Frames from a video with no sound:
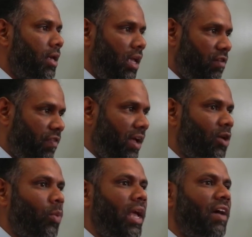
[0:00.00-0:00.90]
In
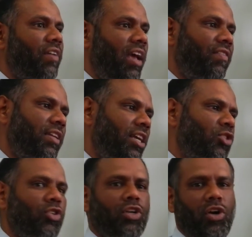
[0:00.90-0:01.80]
fact, we have
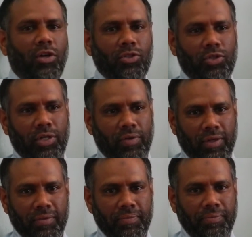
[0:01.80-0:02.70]
evidence to the contrary.
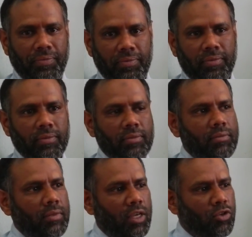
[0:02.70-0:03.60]

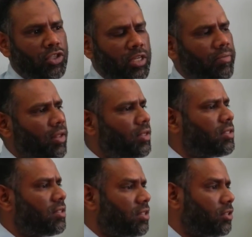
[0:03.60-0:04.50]
You see,
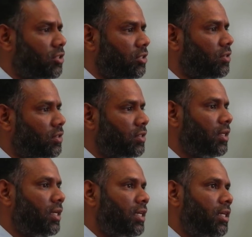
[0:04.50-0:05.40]
brothers and sisters,
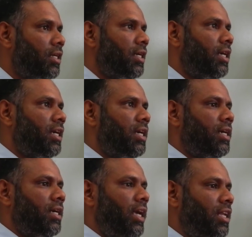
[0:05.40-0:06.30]

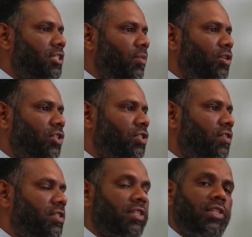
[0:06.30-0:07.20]
in as much as the,
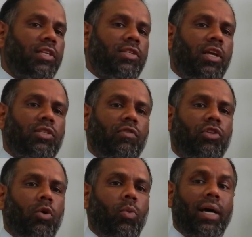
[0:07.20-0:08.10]
the six days of
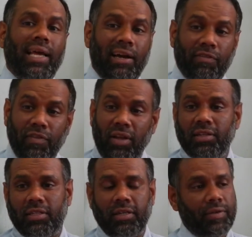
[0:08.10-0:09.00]
Shawwal are
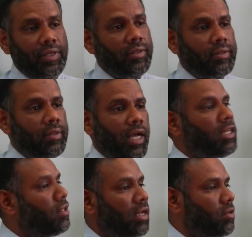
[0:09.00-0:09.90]
voluntary
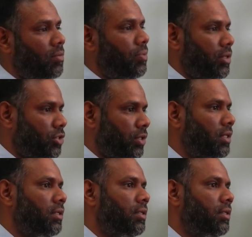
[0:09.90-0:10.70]
and not compulsory,